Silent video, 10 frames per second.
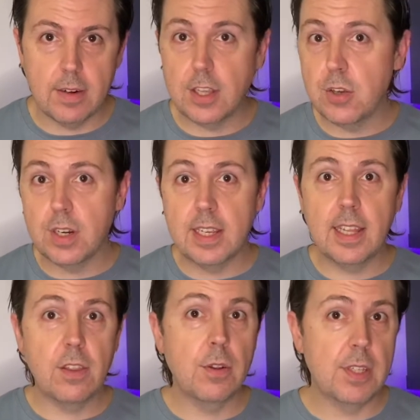Are you going to get
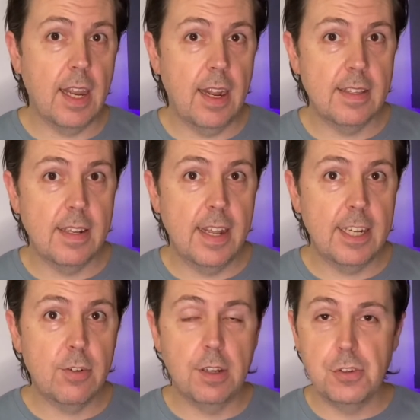those cards and the
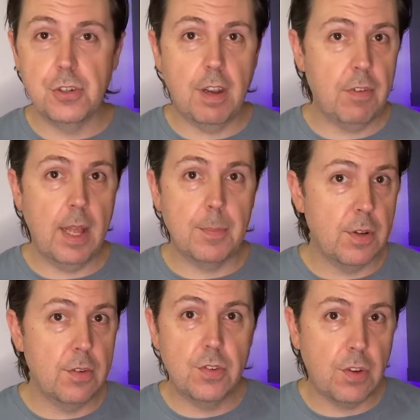next round you shuffle up? You
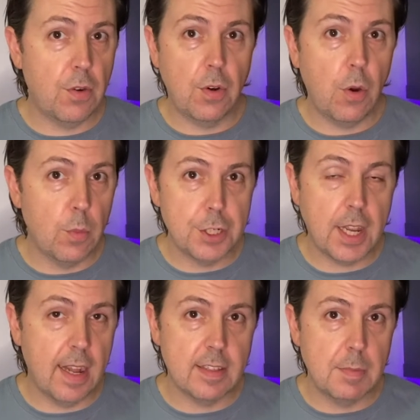just don't know which
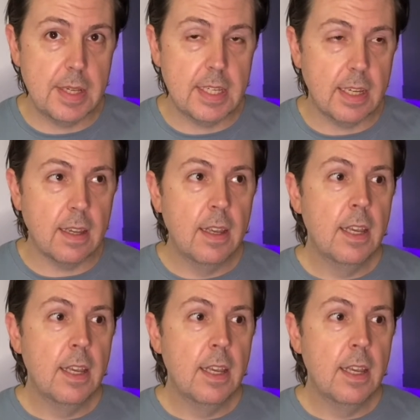cards are missing.